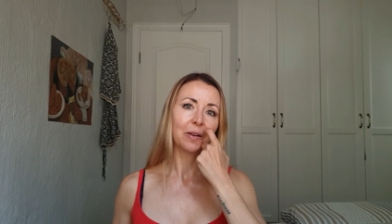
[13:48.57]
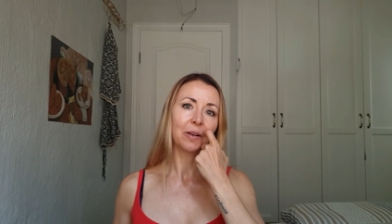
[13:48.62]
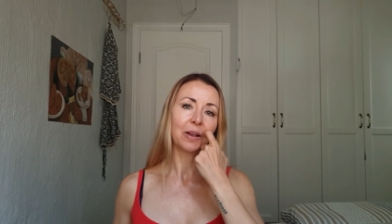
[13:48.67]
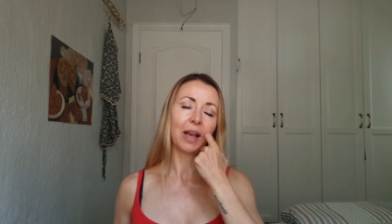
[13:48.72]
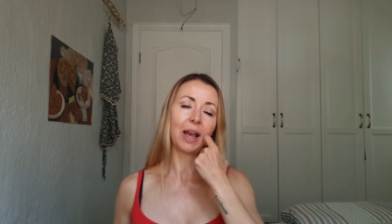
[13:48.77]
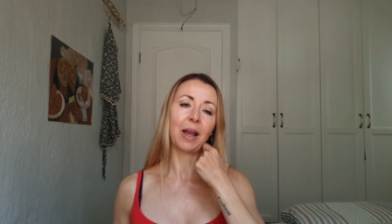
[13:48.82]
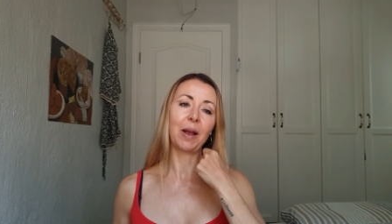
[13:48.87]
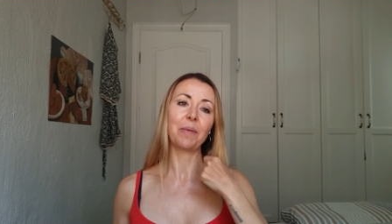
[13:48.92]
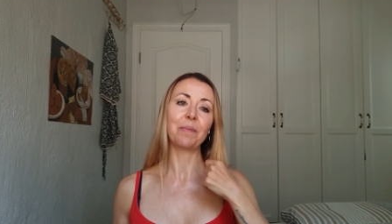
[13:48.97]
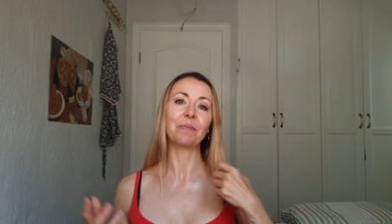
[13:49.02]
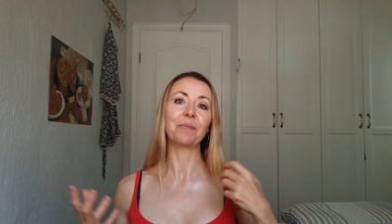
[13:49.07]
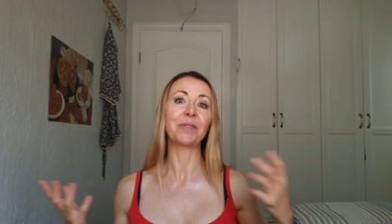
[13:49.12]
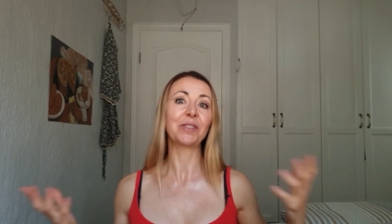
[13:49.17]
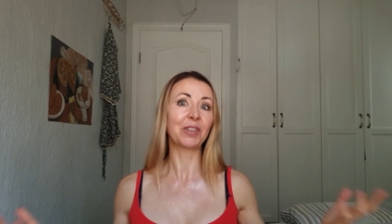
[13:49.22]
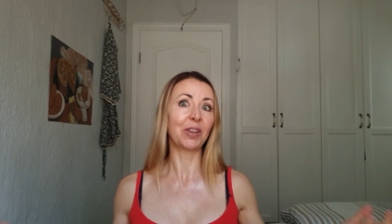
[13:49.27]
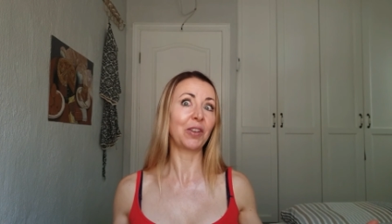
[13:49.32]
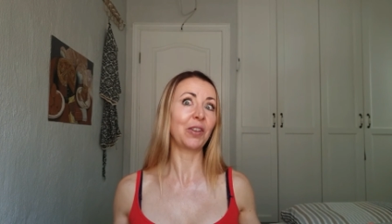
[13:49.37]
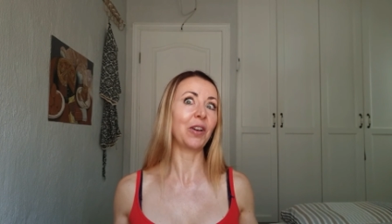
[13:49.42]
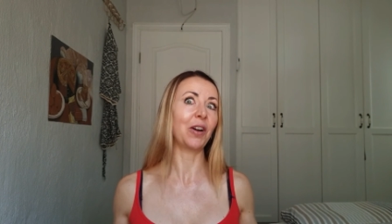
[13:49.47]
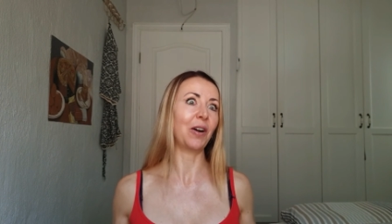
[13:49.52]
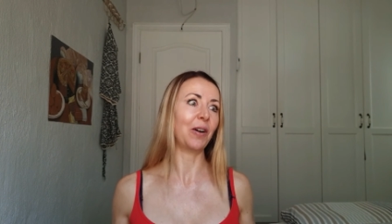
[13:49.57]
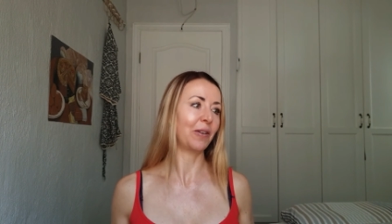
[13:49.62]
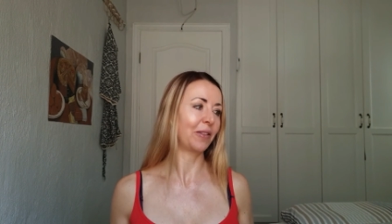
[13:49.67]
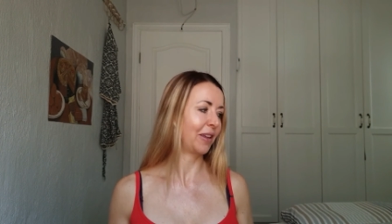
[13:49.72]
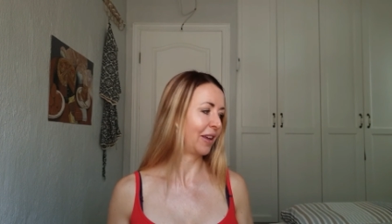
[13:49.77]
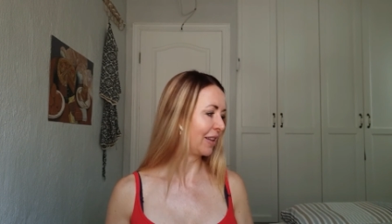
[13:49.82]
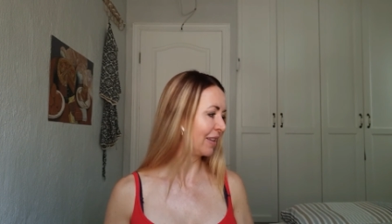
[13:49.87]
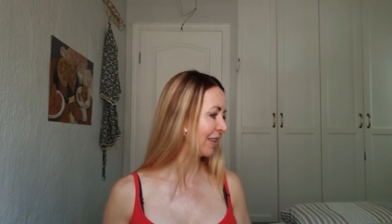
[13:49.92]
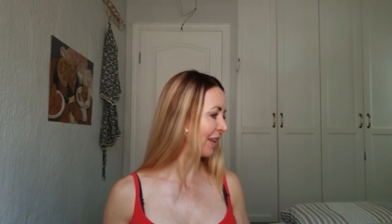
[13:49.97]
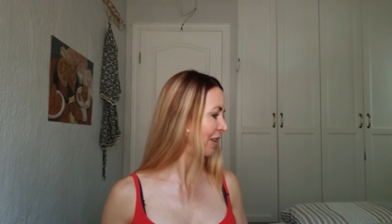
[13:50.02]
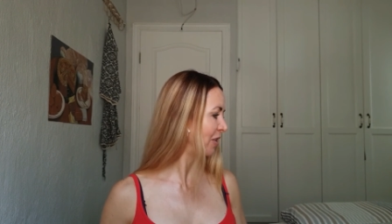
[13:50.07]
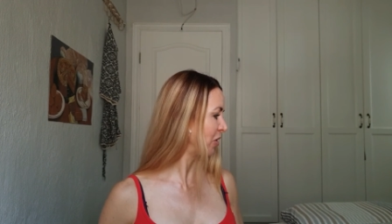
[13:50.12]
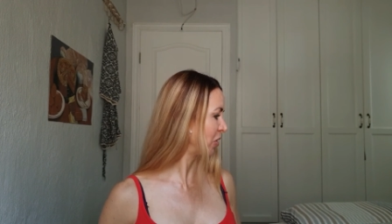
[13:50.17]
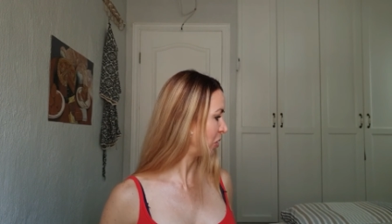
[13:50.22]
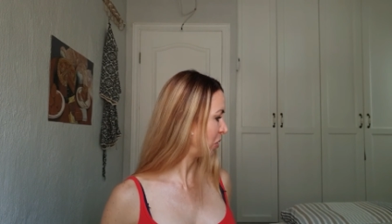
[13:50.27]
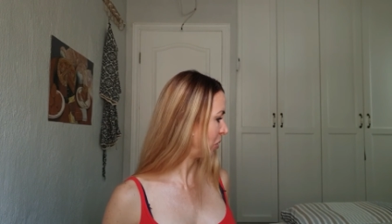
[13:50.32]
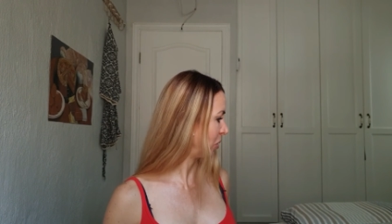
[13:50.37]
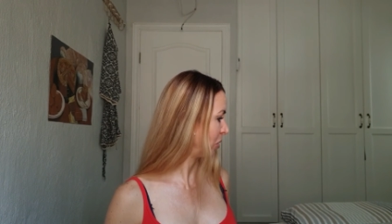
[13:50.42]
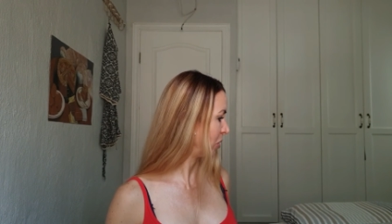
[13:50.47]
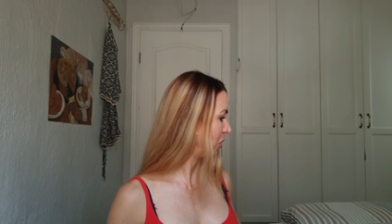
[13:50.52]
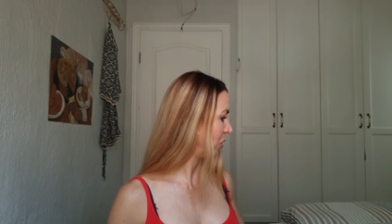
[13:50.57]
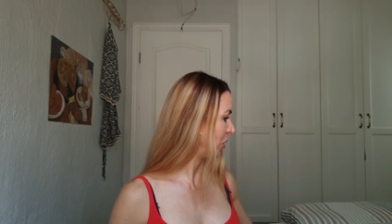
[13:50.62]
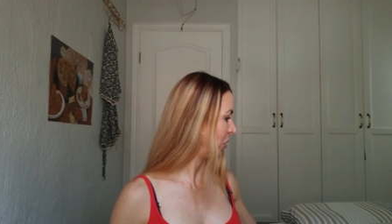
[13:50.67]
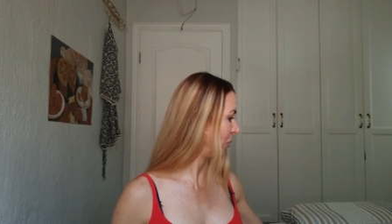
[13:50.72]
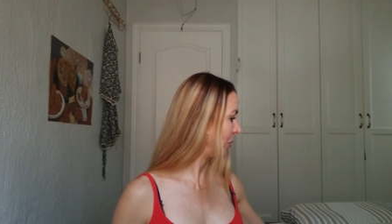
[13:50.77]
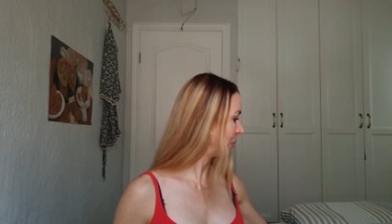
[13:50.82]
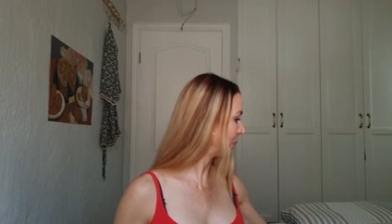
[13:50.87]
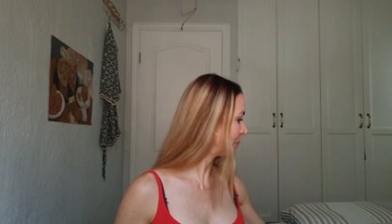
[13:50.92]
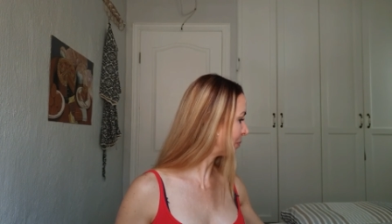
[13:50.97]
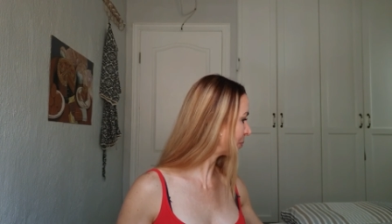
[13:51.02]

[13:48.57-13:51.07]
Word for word: Um, so yeah, that, that's cool too.